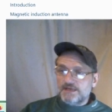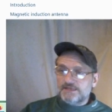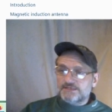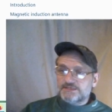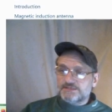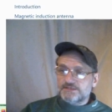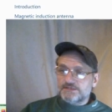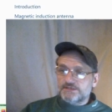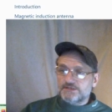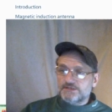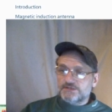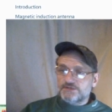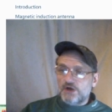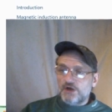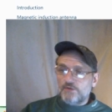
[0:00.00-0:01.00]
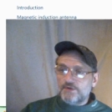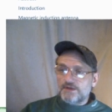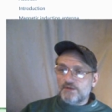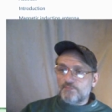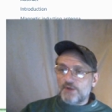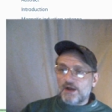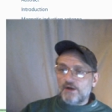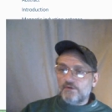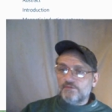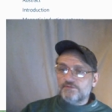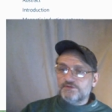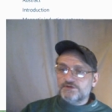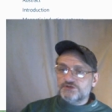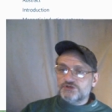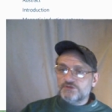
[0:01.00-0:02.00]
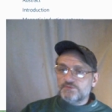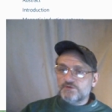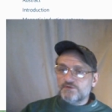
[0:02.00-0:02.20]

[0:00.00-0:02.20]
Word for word: it's knowing about the Schumann